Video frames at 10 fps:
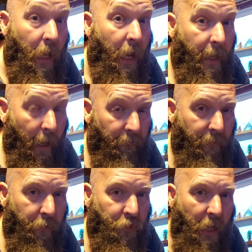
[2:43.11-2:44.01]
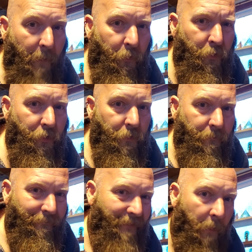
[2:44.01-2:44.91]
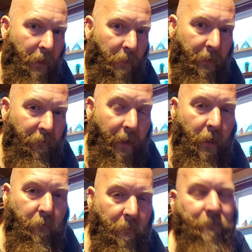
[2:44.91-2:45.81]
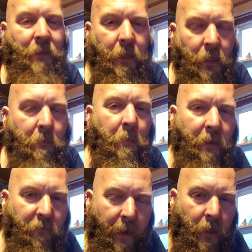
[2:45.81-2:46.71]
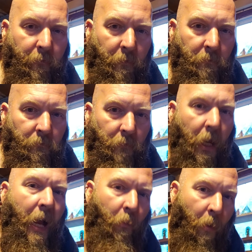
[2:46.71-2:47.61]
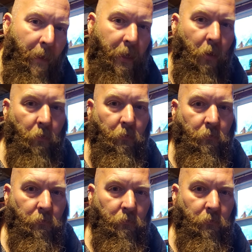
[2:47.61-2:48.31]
I have feather choppers. I'm not a big fan of, not that I'm a big fan of them. I want my own.